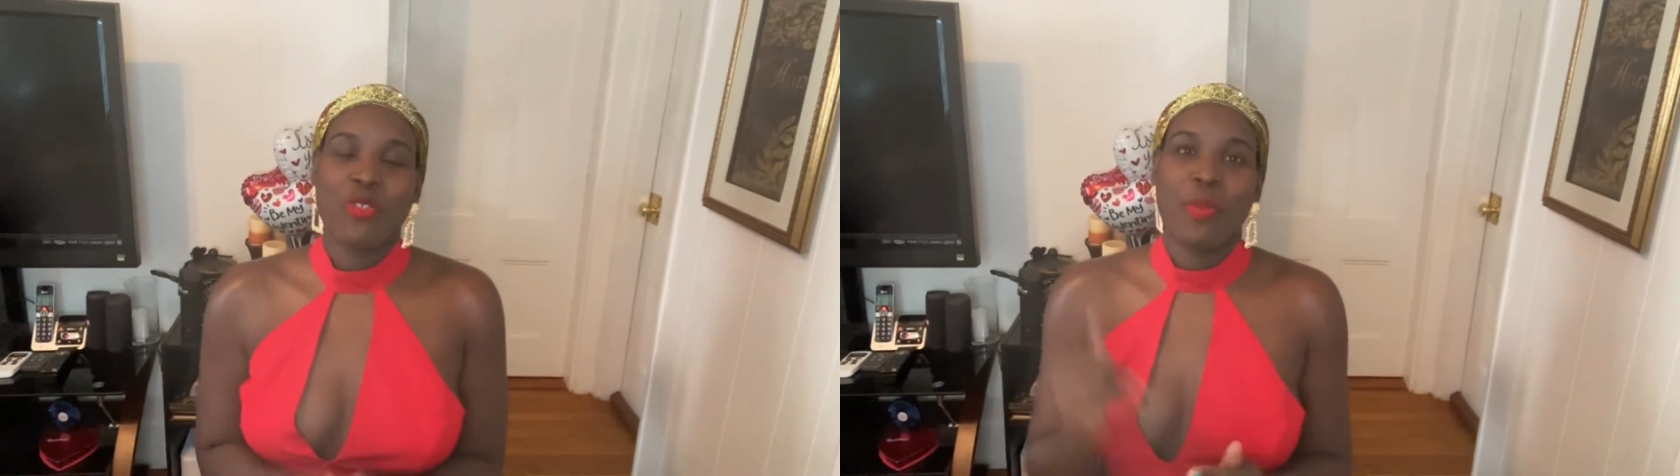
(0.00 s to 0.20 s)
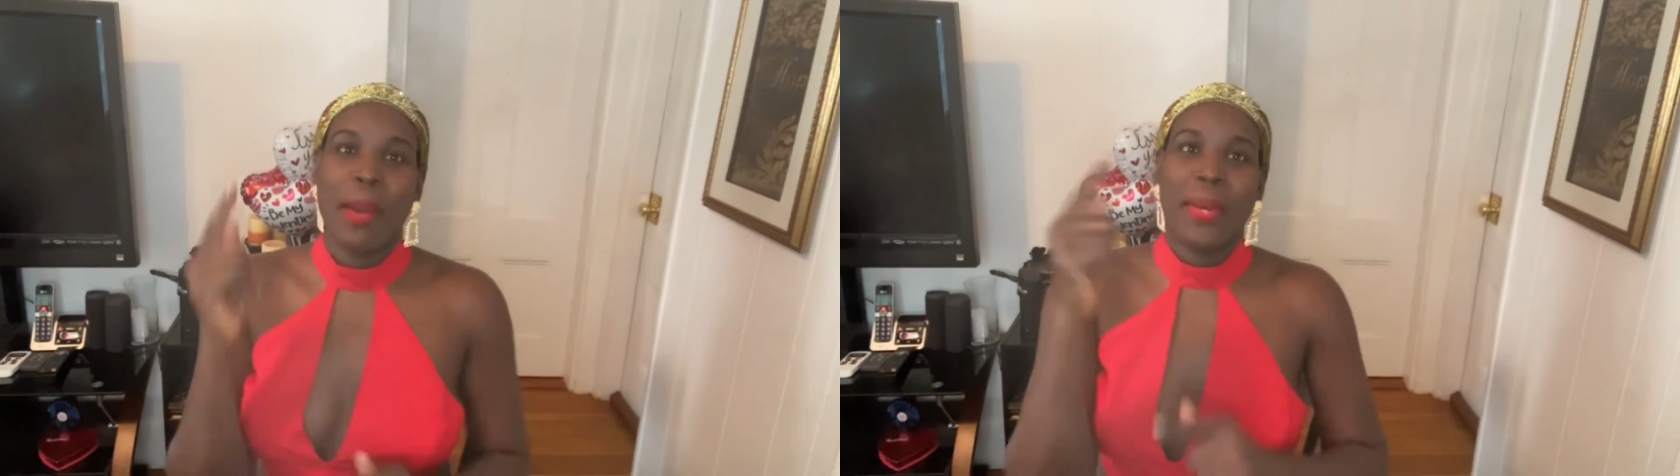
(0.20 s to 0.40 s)

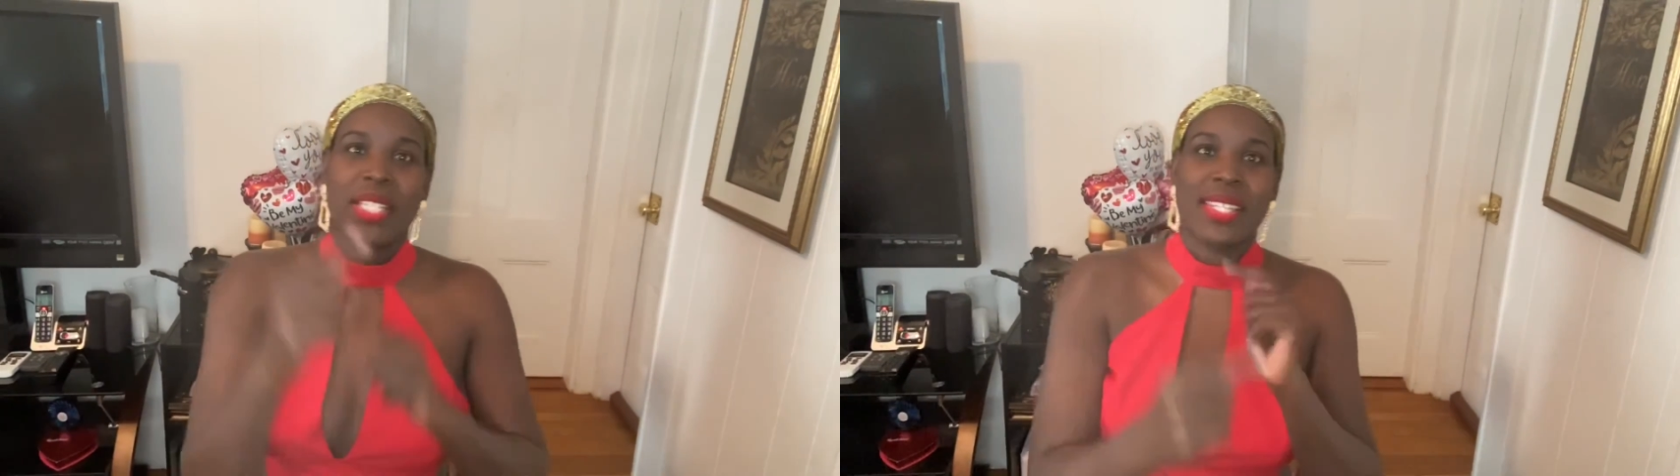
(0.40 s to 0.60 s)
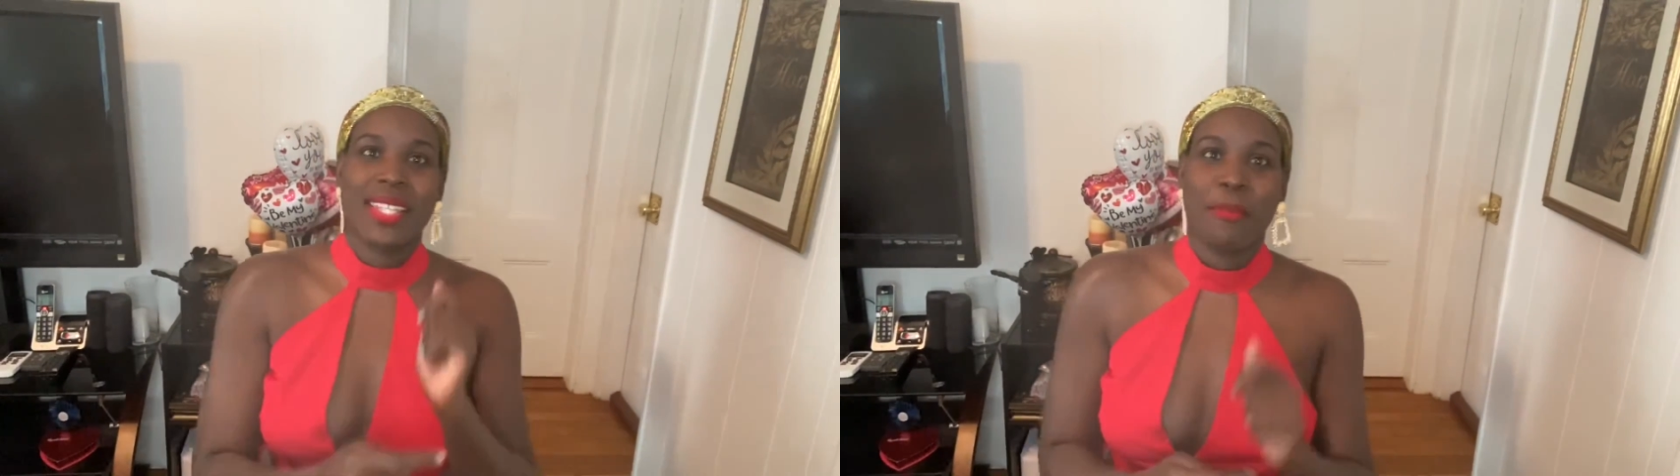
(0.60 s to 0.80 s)

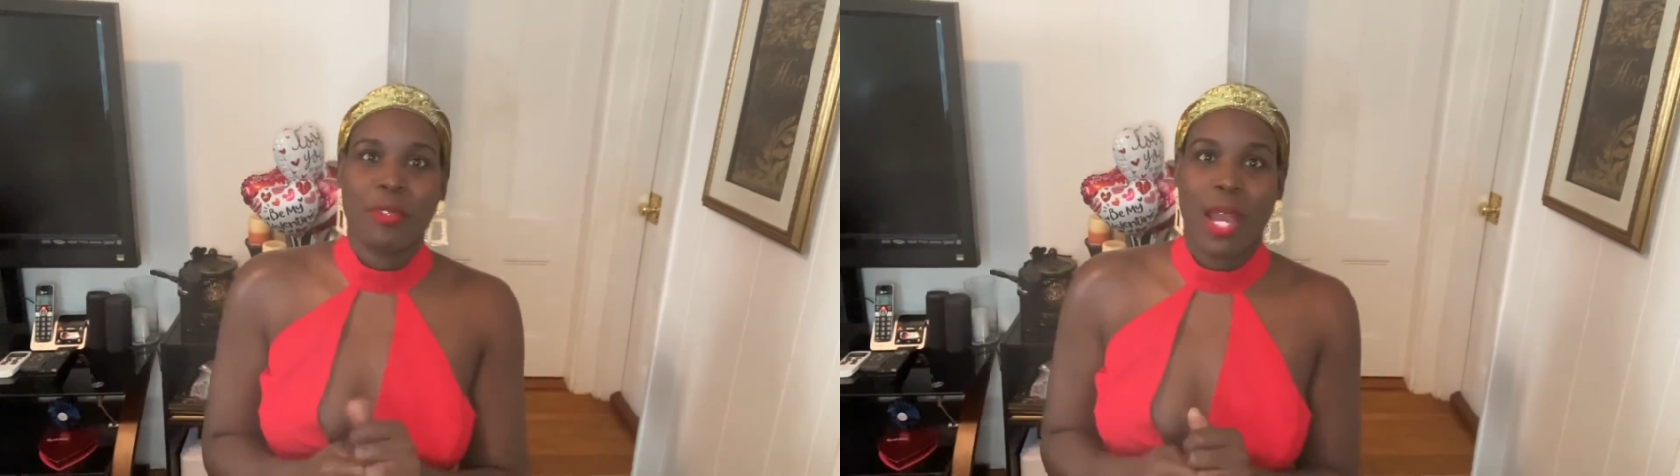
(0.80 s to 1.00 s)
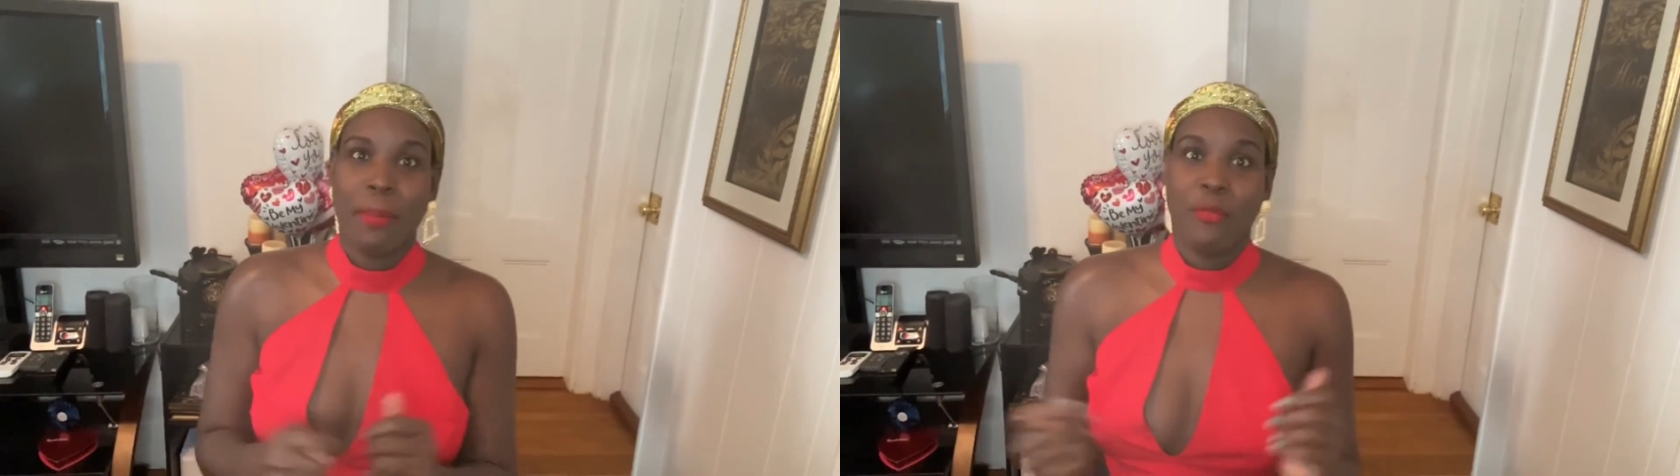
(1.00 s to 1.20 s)
Remember to
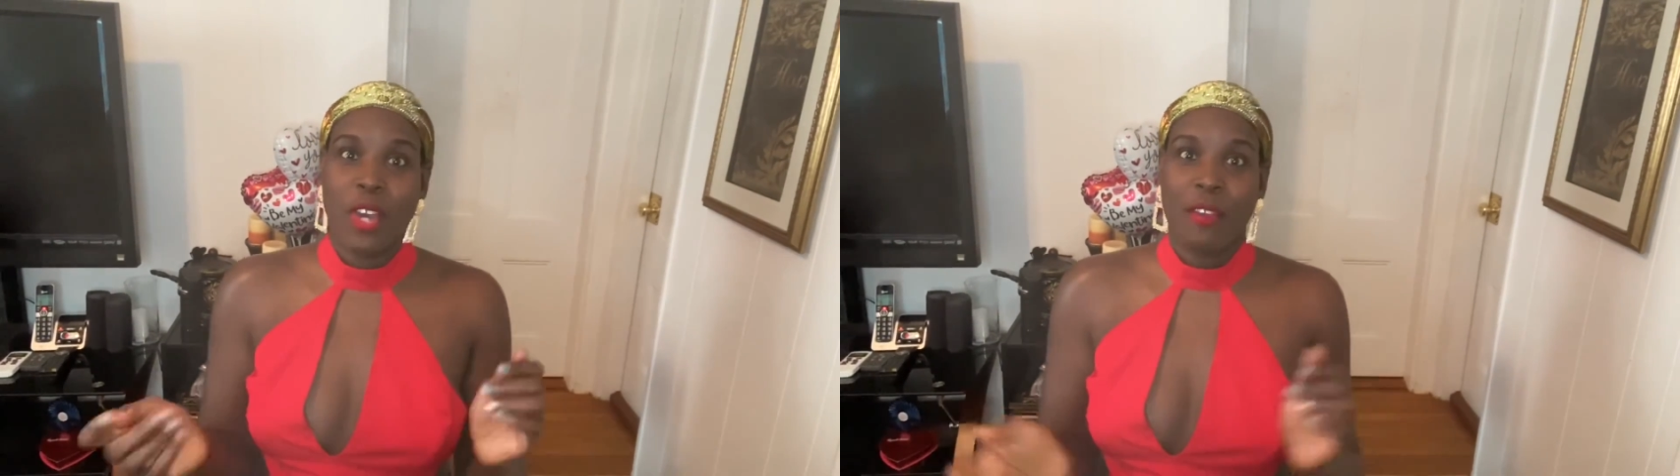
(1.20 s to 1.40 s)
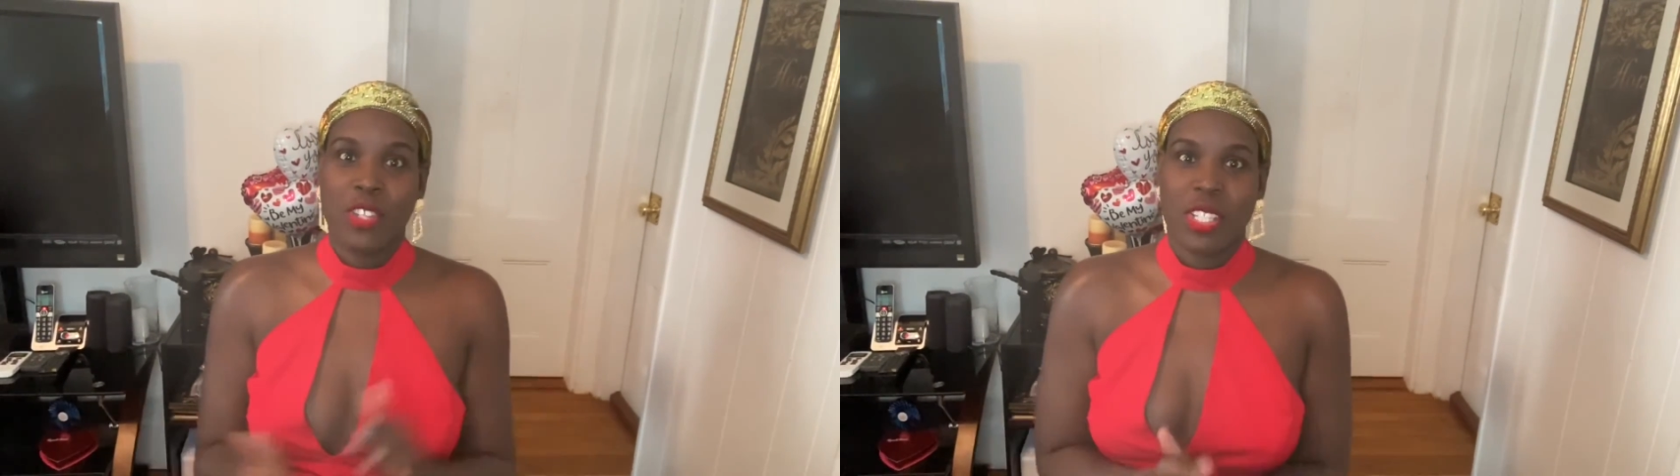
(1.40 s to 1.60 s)
subscribe if
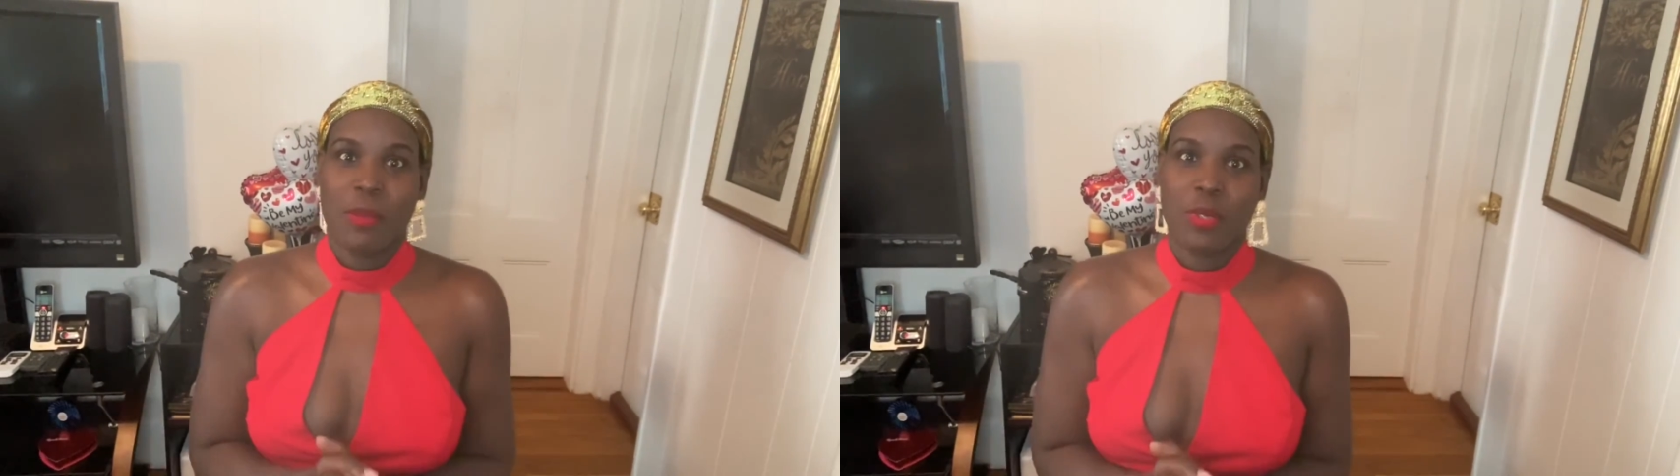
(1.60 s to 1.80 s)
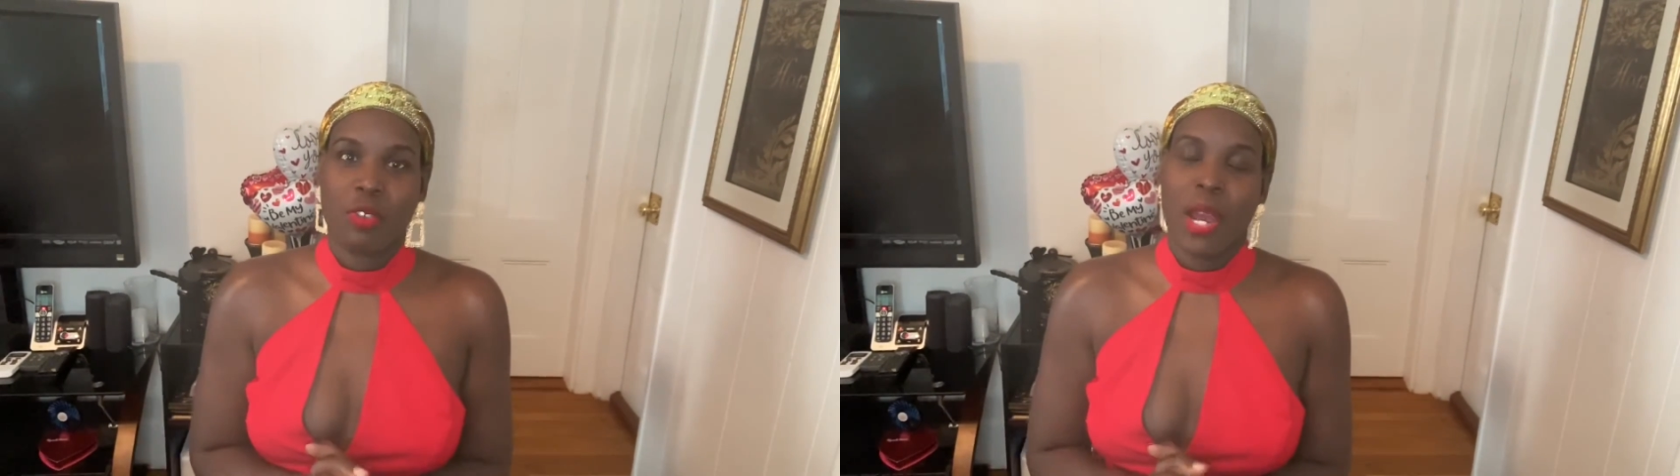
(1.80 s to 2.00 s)
you haven't
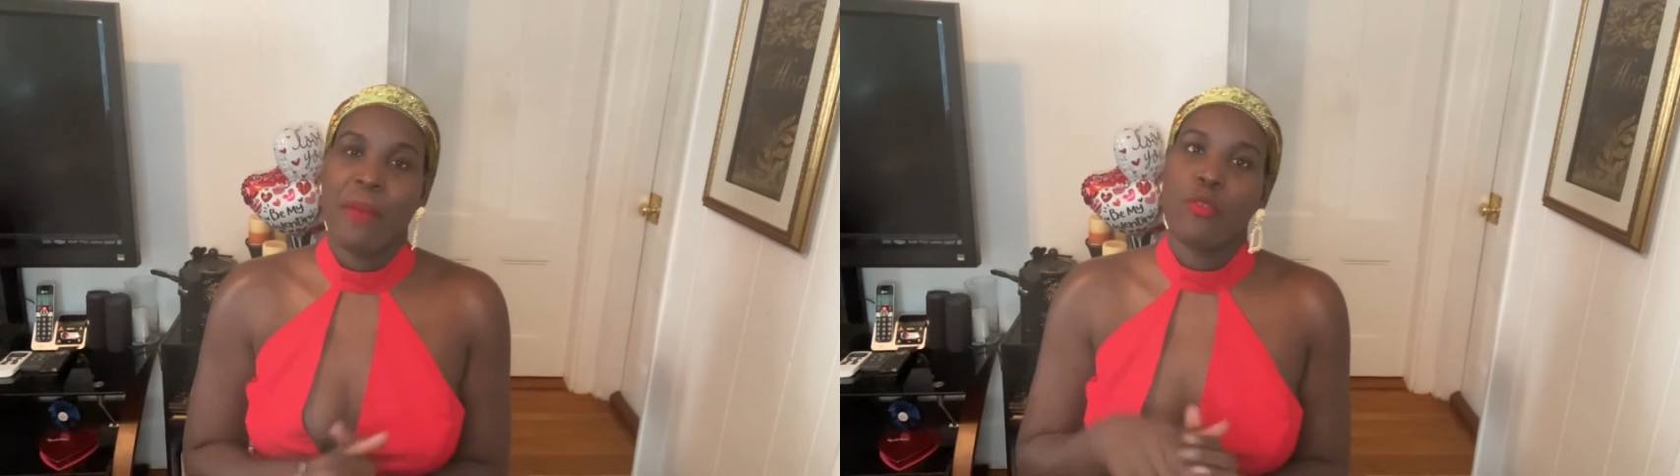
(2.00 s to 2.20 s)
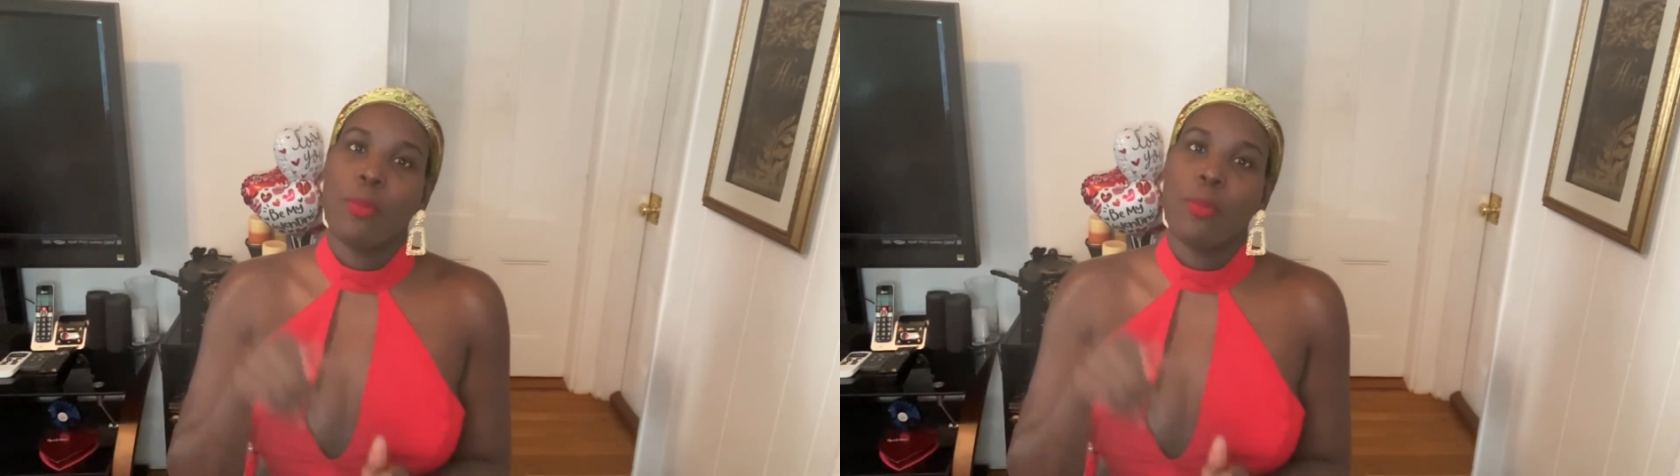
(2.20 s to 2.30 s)
subscribed.